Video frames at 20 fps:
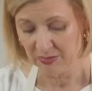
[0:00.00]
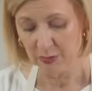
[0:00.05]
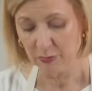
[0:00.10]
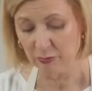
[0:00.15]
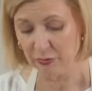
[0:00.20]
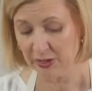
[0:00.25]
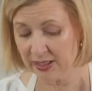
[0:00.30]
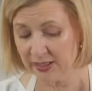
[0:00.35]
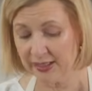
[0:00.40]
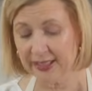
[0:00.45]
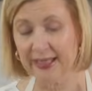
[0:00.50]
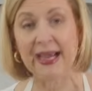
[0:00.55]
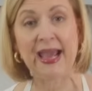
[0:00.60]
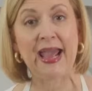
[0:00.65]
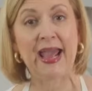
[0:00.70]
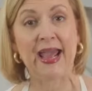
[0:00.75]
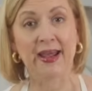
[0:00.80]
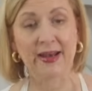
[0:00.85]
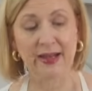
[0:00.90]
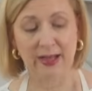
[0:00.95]
really
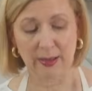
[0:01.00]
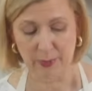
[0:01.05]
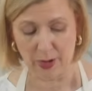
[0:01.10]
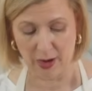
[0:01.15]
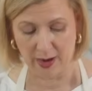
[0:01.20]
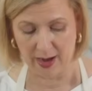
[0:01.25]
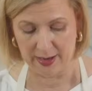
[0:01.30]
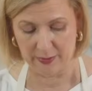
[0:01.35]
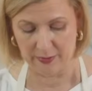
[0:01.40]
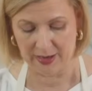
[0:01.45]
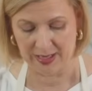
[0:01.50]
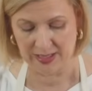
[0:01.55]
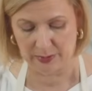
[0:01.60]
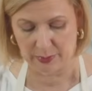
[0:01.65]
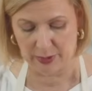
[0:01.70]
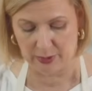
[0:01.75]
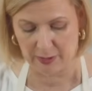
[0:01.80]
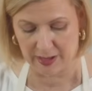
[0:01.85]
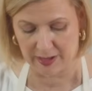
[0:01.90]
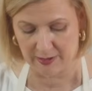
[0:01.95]
any pie
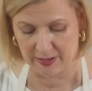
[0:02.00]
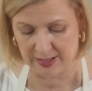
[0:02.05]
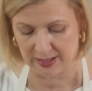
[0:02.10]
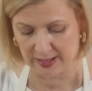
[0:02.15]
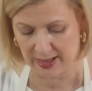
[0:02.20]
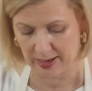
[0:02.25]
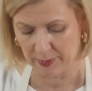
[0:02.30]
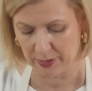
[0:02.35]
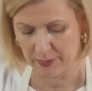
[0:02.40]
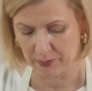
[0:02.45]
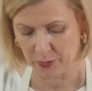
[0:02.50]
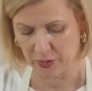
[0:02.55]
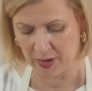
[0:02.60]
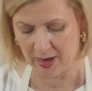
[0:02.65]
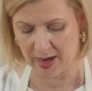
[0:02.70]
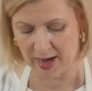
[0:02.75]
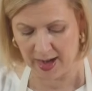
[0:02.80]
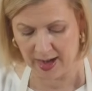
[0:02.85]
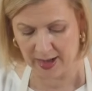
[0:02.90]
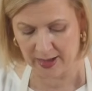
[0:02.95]
recipe, whether it's lemon
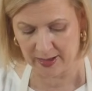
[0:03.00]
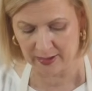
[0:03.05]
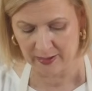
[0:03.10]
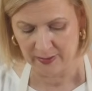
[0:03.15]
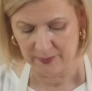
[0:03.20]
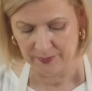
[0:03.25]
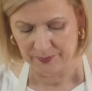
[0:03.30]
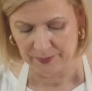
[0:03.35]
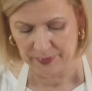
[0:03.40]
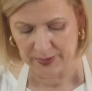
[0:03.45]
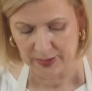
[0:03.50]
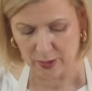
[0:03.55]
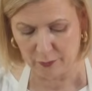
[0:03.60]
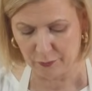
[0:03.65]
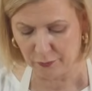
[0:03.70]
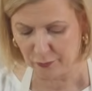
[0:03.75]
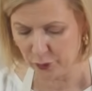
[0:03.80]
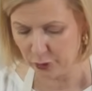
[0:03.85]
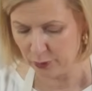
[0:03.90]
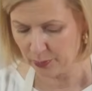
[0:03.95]
meringue, a
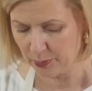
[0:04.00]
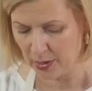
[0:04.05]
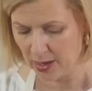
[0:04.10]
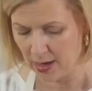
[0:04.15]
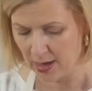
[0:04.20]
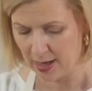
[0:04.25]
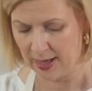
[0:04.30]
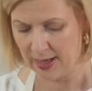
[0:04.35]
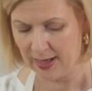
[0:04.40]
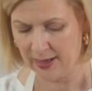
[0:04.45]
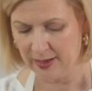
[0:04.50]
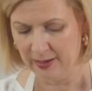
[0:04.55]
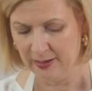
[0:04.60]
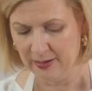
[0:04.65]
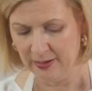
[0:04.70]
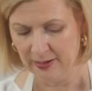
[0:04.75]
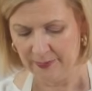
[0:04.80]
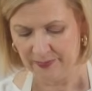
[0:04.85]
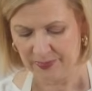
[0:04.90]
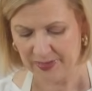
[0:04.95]
fruit pie,
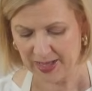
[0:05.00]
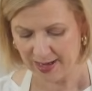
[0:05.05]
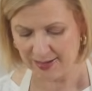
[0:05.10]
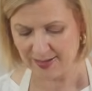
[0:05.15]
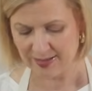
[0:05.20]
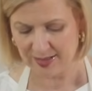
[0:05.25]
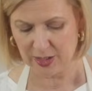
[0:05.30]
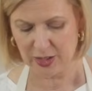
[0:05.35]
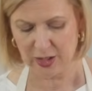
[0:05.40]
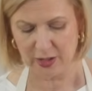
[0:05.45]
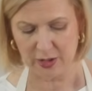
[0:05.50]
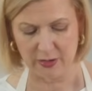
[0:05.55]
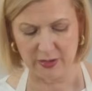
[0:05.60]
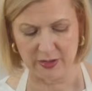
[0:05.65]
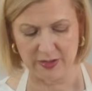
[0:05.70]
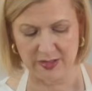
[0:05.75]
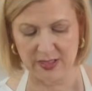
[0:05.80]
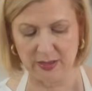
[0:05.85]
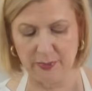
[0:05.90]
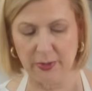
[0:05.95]
that
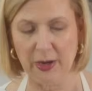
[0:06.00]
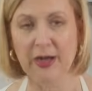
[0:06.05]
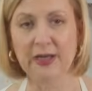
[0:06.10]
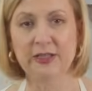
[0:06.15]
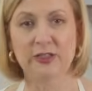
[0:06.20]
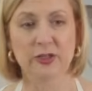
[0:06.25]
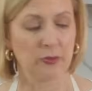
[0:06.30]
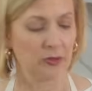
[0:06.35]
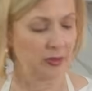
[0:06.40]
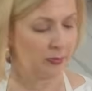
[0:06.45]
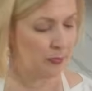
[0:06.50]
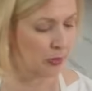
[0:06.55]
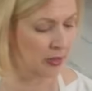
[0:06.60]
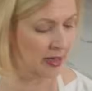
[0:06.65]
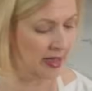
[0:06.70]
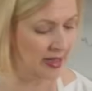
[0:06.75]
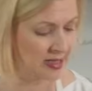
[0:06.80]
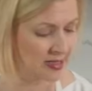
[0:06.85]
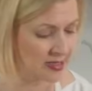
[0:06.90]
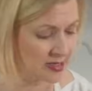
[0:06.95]
secures the pie dough in
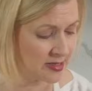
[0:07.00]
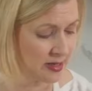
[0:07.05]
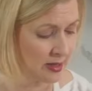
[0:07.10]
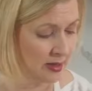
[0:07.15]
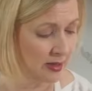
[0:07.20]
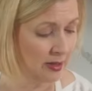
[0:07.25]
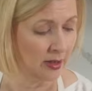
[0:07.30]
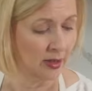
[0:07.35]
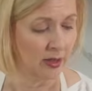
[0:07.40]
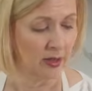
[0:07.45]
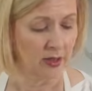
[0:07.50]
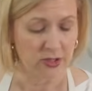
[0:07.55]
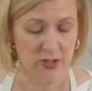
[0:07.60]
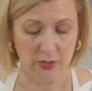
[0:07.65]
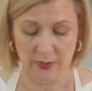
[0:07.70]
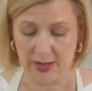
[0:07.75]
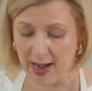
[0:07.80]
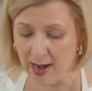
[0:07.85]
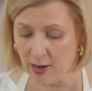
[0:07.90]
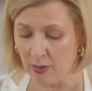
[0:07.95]
place. So
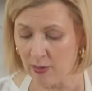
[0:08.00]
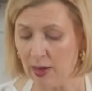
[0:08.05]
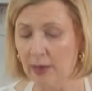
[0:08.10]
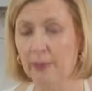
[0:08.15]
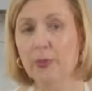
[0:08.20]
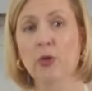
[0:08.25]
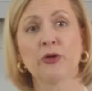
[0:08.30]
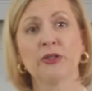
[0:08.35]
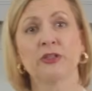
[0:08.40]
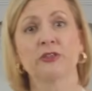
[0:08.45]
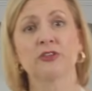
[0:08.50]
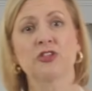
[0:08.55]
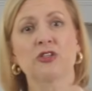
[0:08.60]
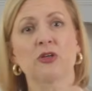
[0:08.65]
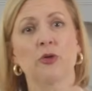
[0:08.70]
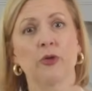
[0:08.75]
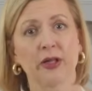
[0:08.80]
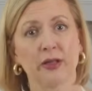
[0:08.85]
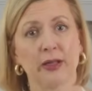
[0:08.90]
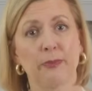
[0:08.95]
now I'm going to just
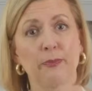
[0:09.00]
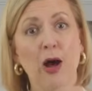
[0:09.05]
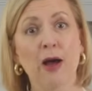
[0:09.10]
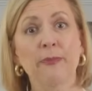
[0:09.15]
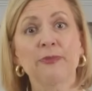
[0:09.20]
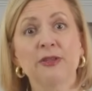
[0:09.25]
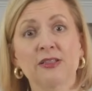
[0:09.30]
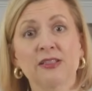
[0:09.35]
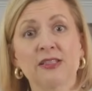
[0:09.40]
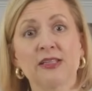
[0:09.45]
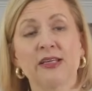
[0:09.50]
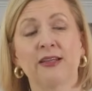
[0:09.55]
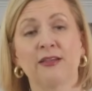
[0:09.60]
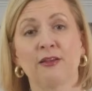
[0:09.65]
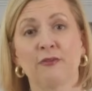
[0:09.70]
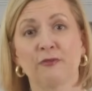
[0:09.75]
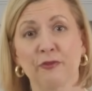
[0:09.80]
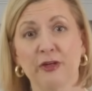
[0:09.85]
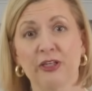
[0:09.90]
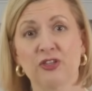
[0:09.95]
quickly pop this in the
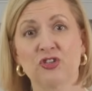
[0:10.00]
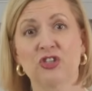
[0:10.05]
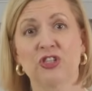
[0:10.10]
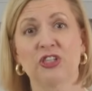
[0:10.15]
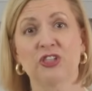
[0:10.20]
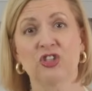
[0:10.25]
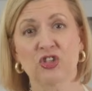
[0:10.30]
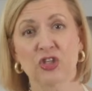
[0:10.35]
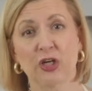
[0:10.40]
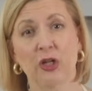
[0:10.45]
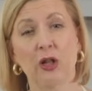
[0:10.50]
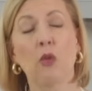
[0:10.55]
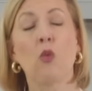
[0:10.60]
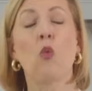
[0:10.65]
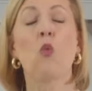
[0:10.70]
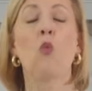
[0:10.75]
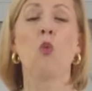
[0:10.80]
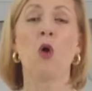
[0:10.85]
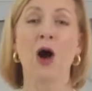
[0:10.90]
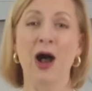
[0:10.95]
fridge to chill
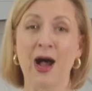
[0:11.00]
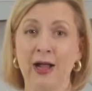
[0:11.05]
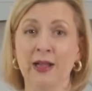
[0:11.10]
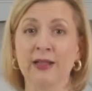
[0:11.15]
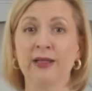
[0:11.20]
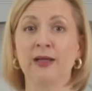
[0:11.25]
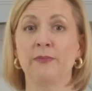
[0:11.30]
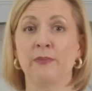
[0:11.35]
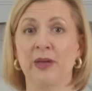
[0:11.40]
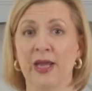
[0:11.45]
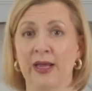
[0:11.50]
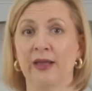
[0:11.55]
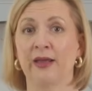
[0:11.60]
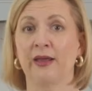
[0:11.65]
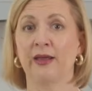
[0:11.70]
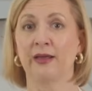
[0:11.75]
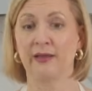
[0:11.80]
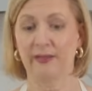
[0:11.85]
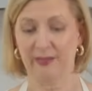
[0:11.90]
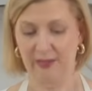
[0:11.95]
while I'm
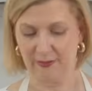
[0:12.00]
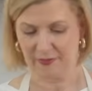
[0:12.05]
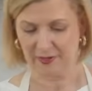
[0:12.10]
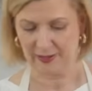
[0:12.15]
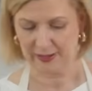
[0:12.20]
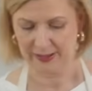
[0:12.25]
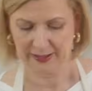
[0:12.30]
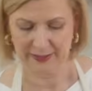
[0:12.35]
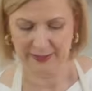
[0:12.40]
making the filling.